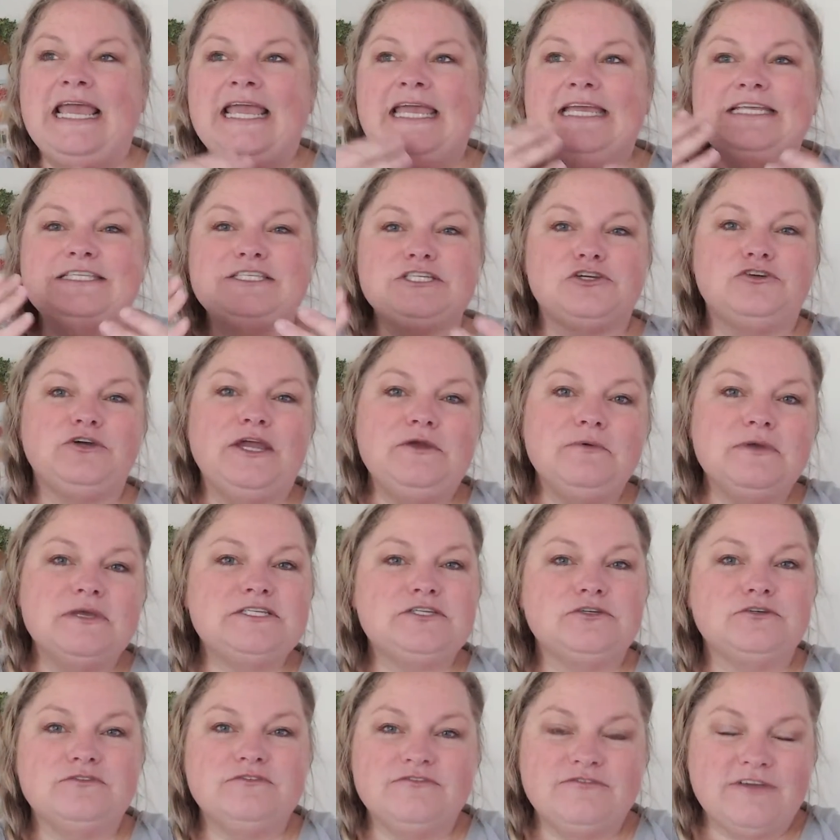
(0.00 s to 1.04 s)
It's a great way
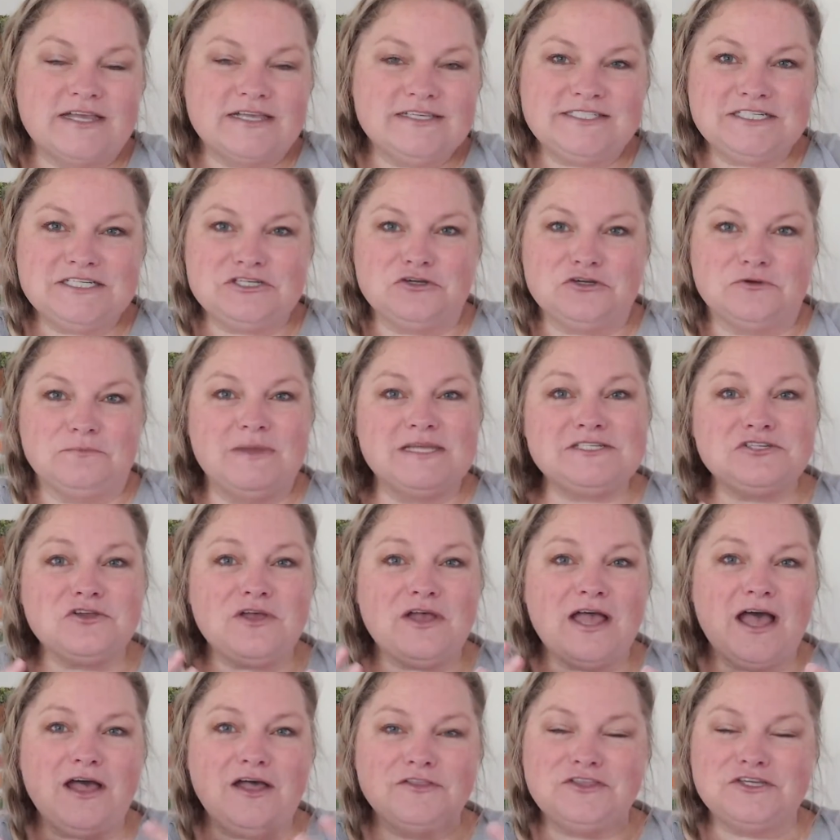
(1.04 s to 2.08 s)
to invest in your mental
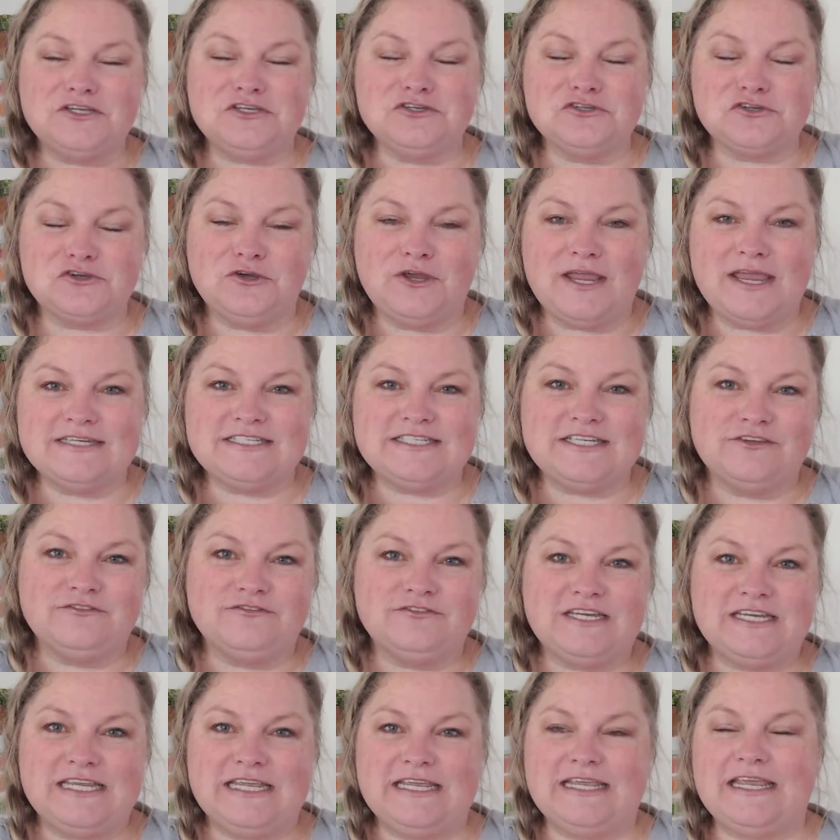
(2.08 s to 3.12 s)
health and your
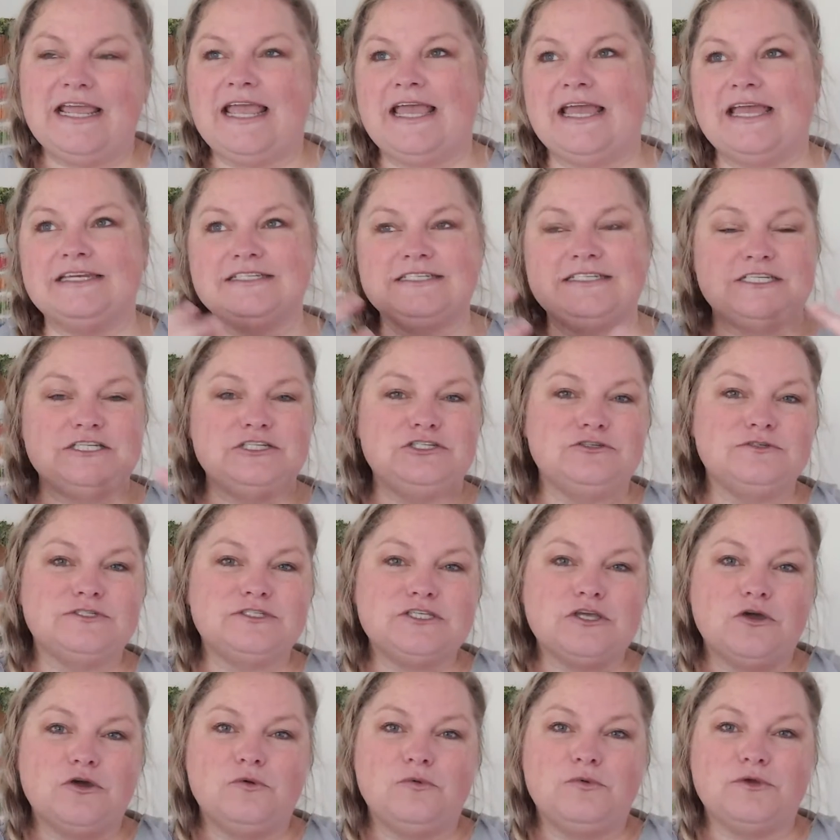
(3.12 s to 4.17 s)
creativity, and to do
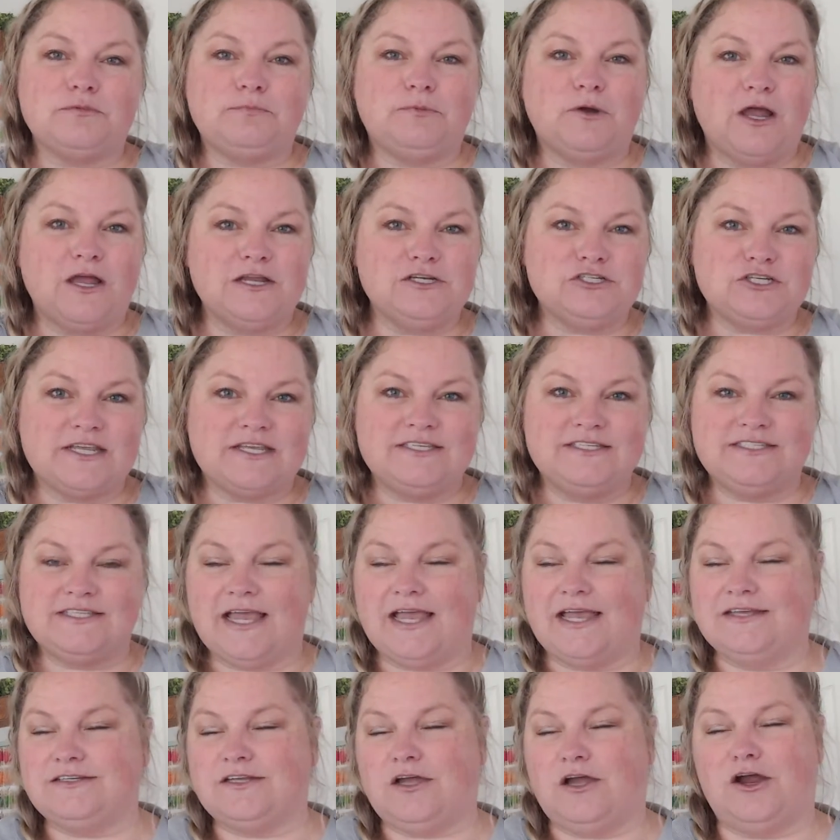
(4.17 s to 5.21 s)
so with projects
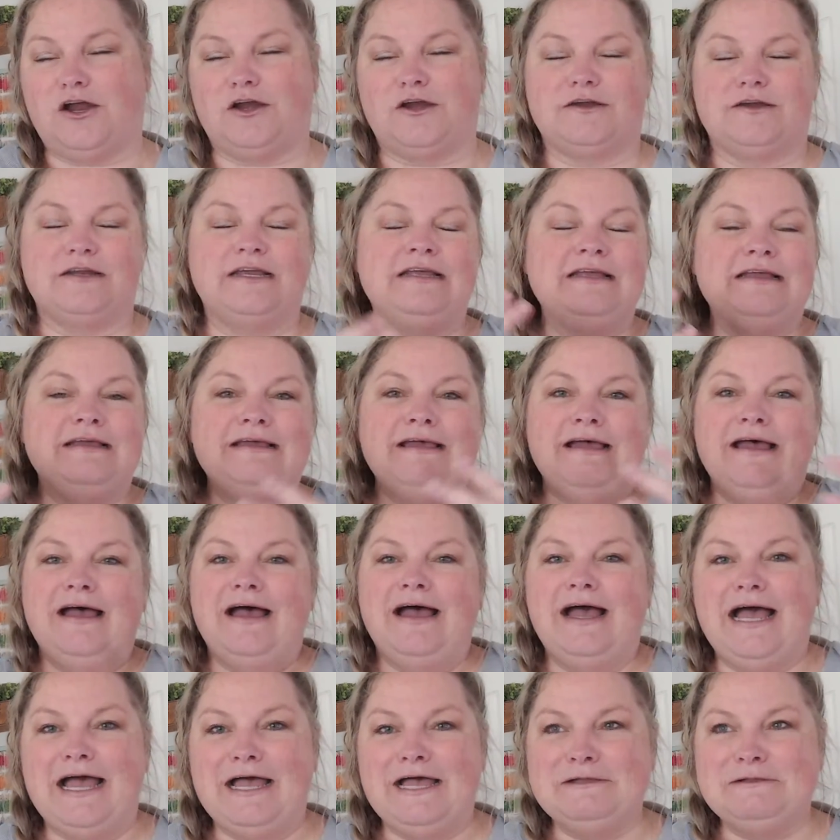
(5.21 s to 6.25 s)
that are
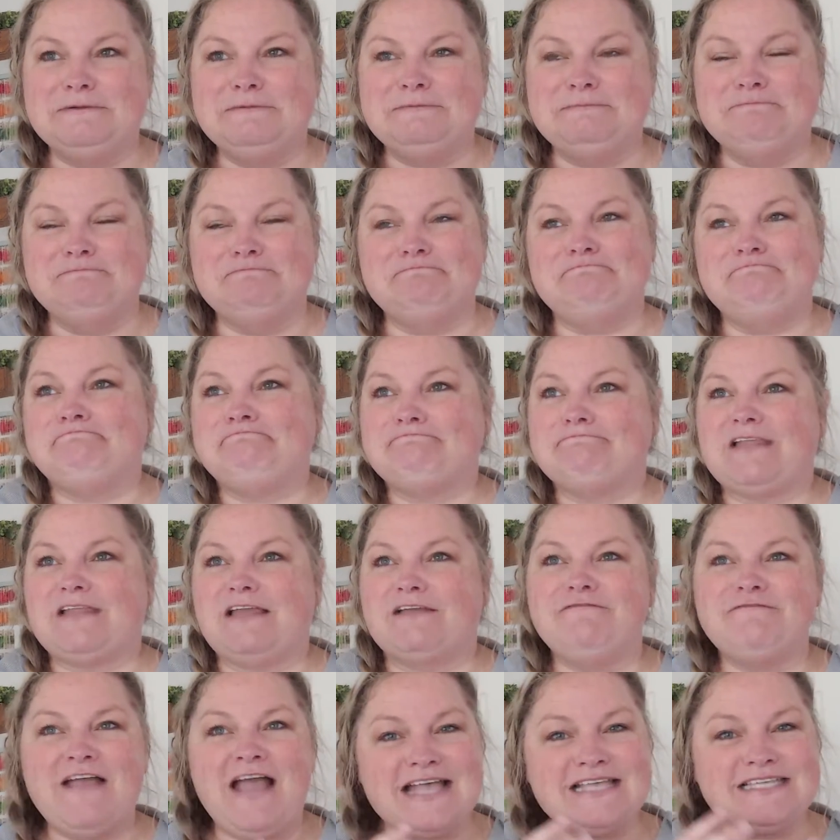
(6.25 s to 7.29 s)

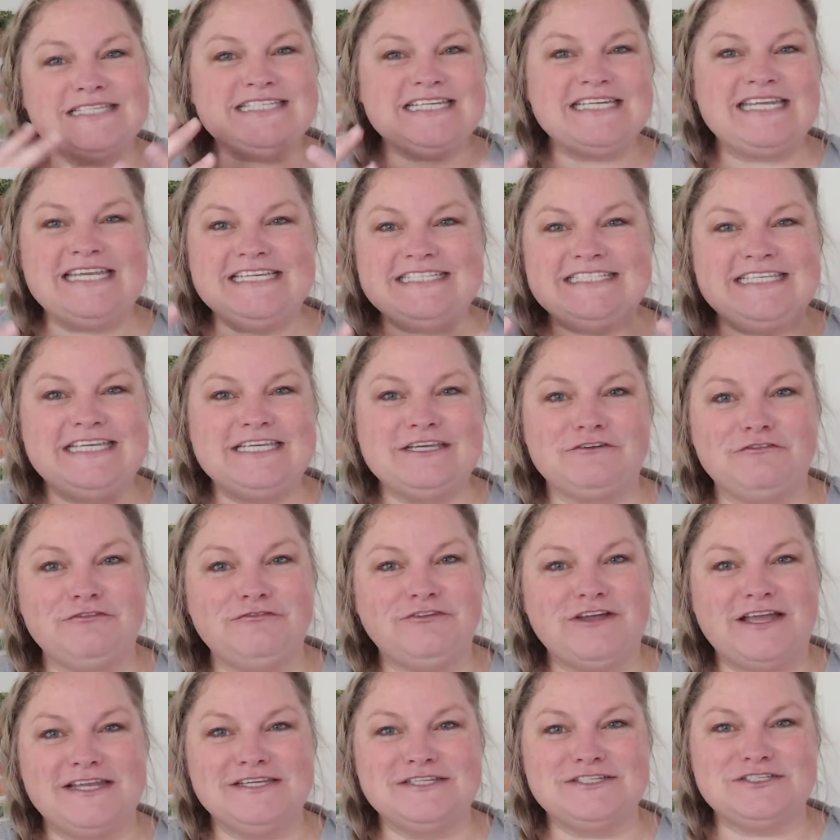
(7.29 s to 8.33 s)
fast and easy and
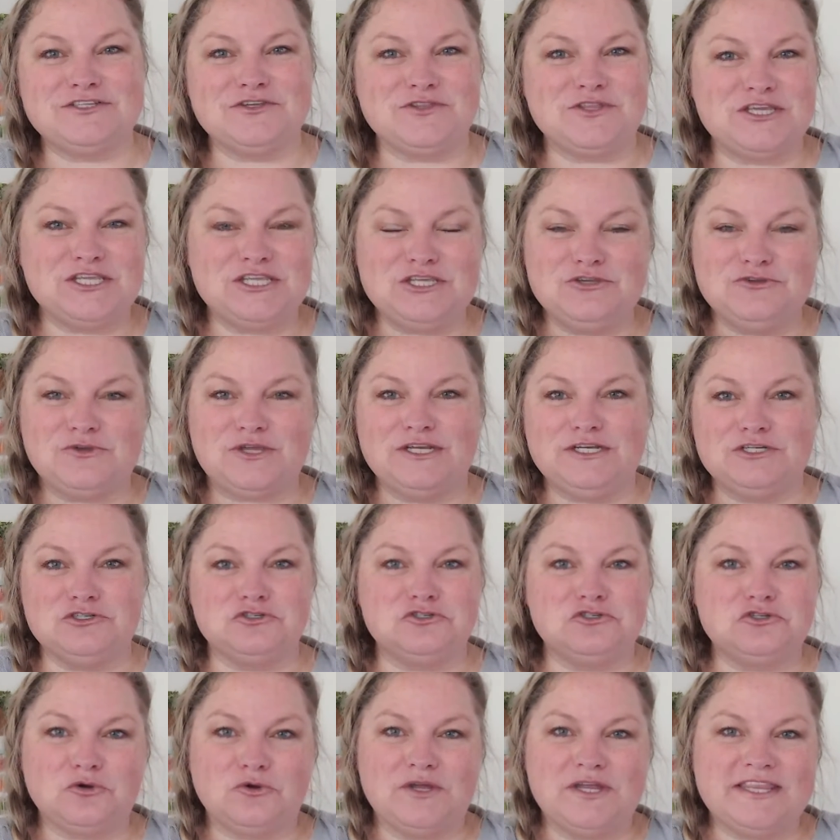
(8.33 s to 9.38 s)
fun so that you can
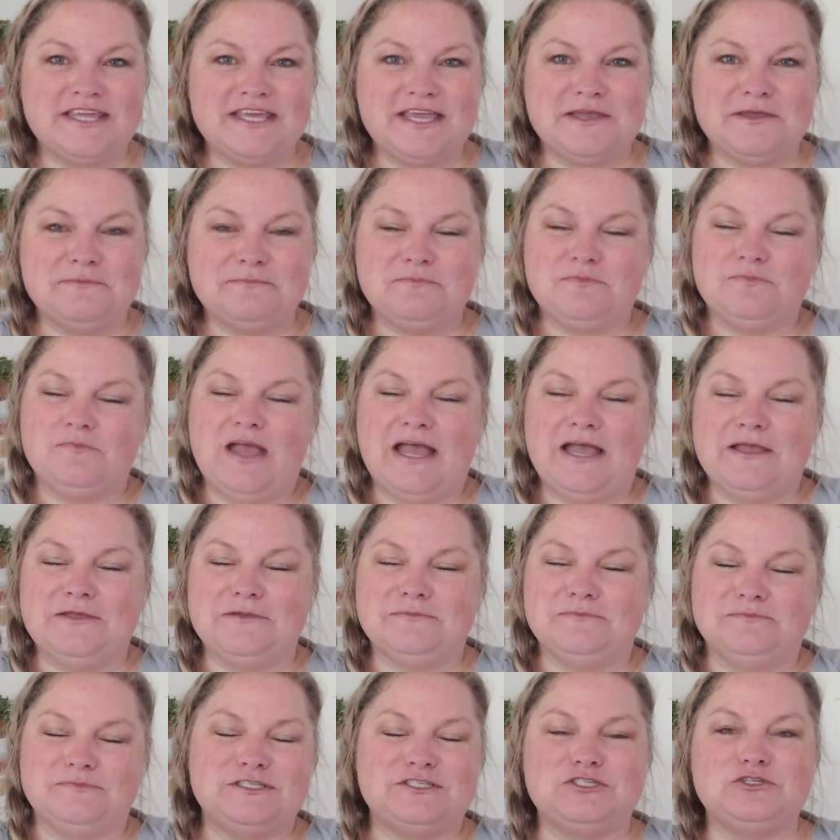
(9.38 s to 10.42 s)
enjoy them
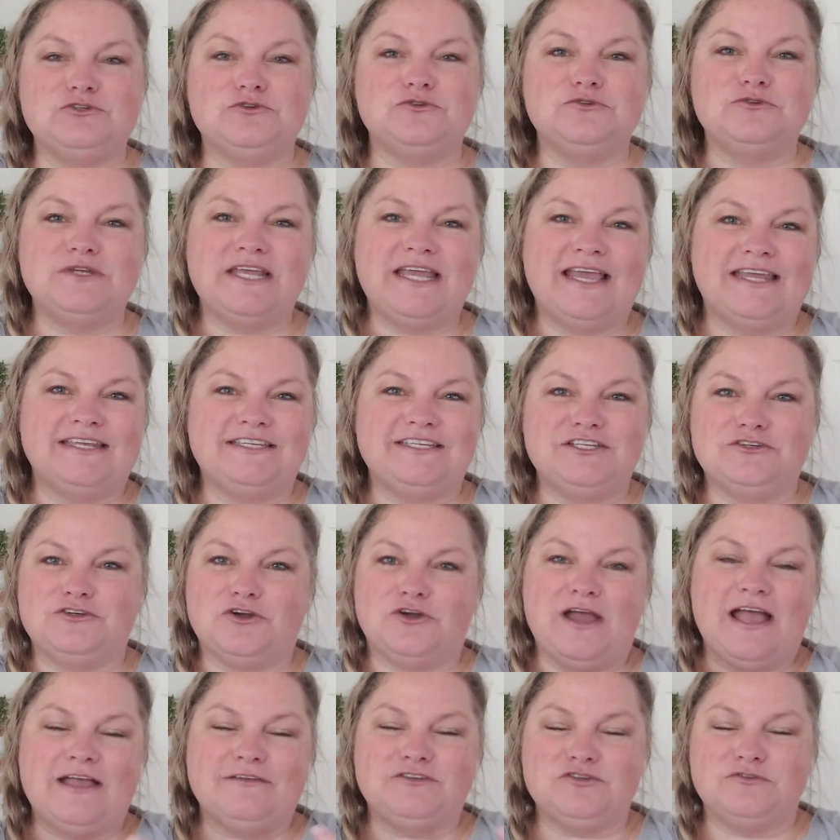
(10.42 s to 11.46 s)
soon and you
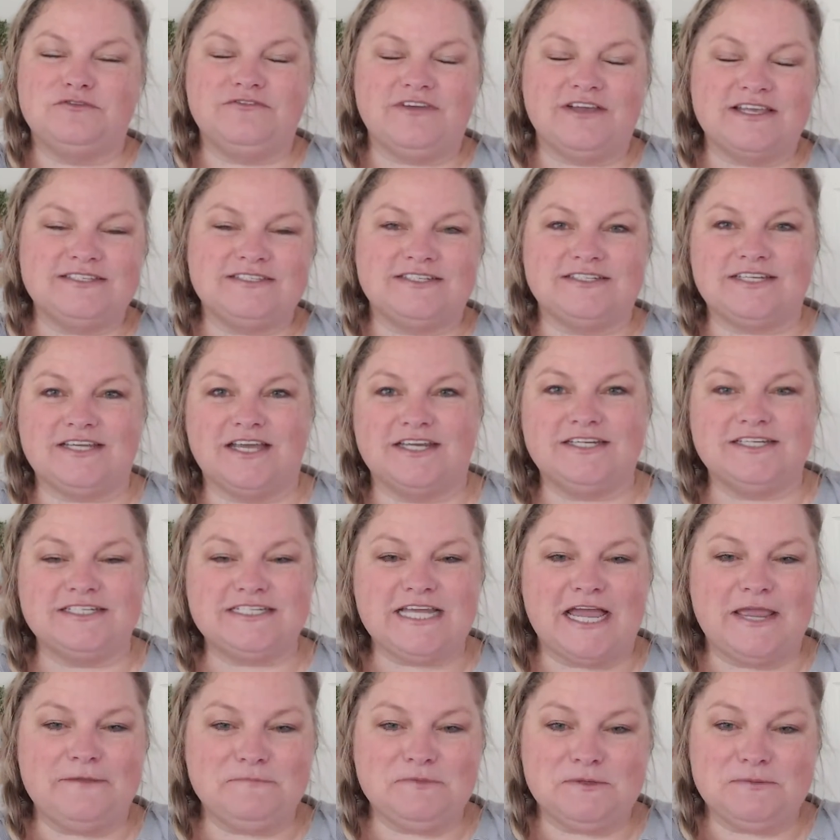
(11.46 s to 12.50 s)
don't have to invest a ton of
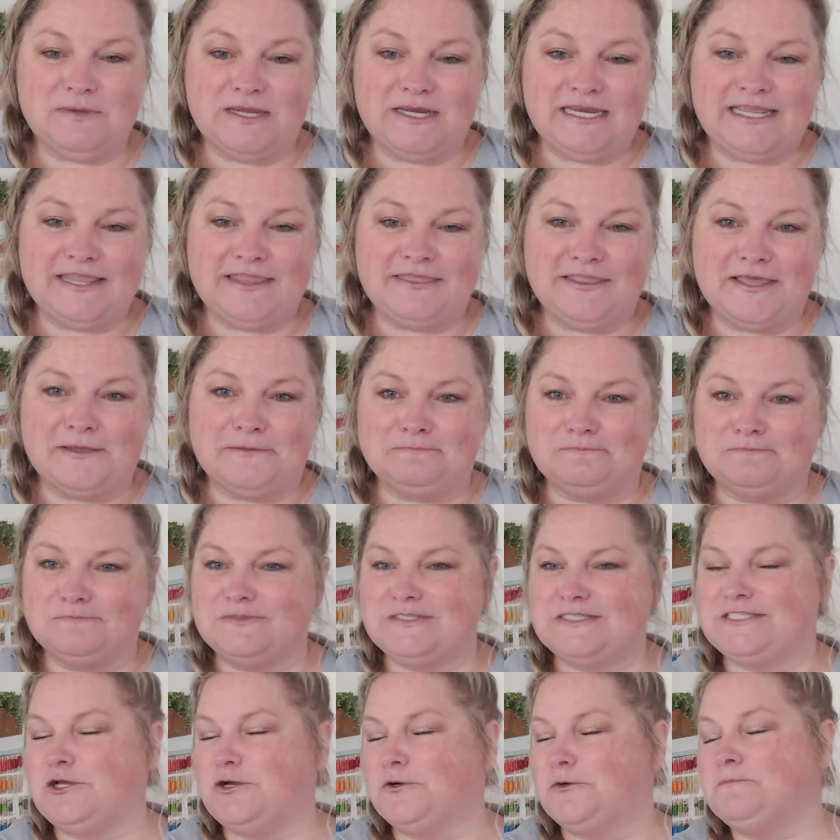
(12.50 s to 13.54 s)
time and money in them.
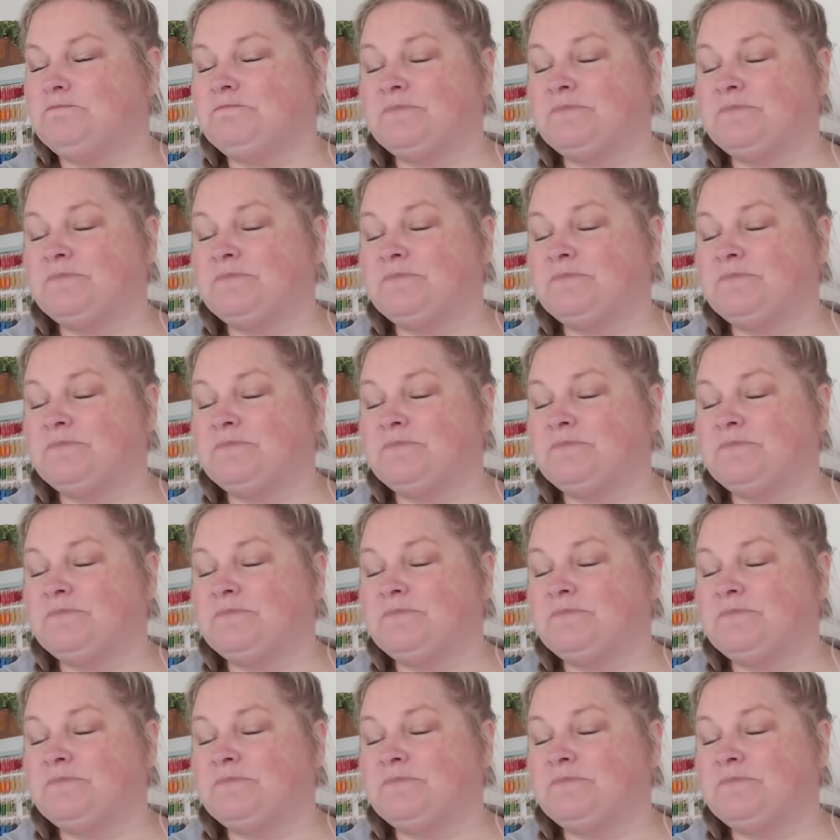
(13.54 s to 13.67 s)
So